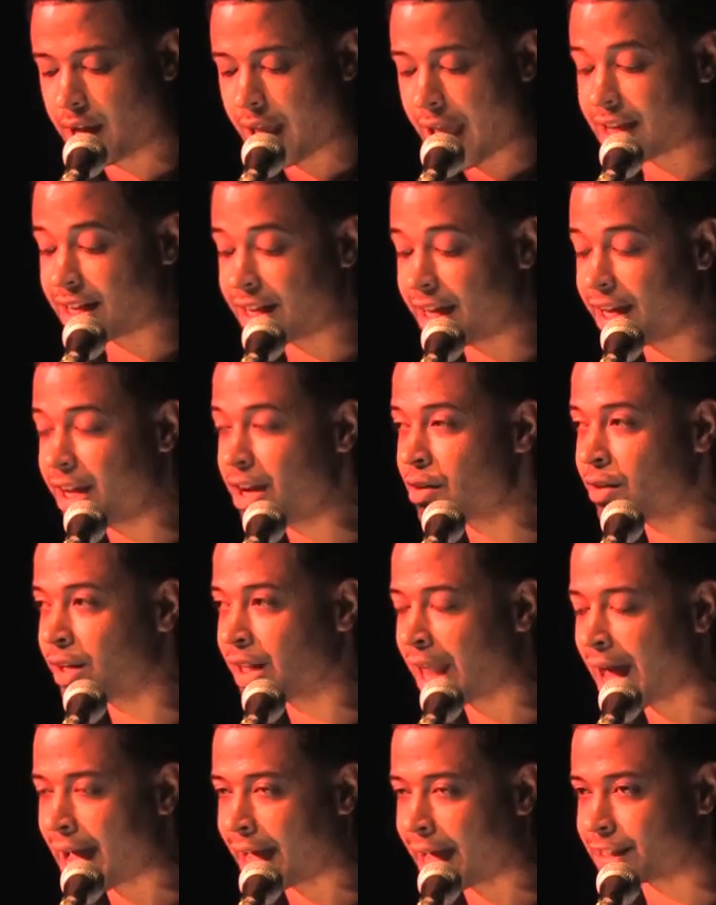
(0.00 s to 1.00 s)
And here
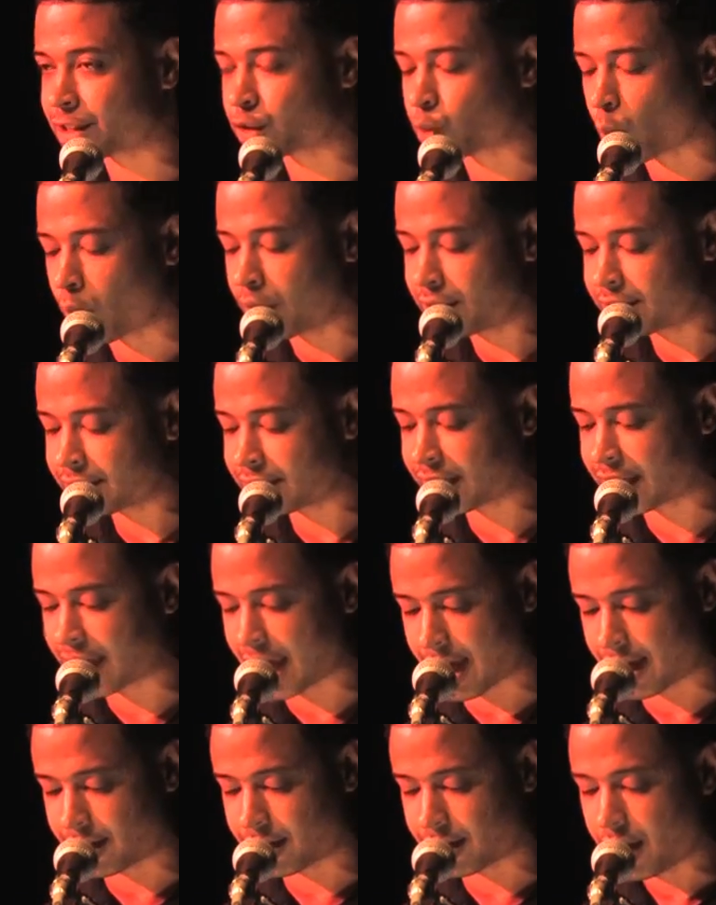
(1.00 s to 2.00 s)
lies, once
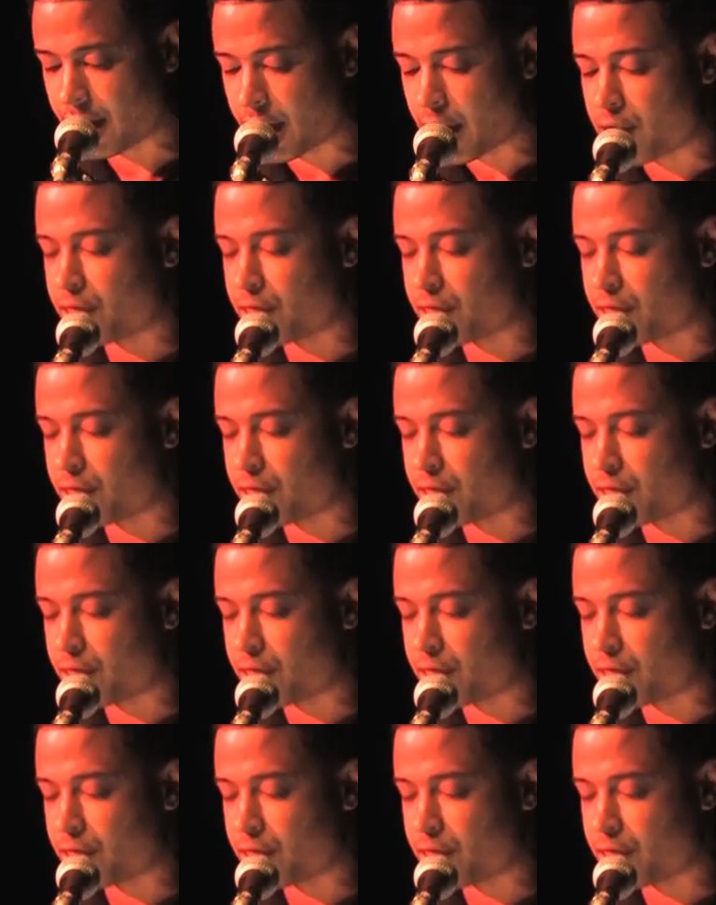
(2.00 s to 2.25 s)
again,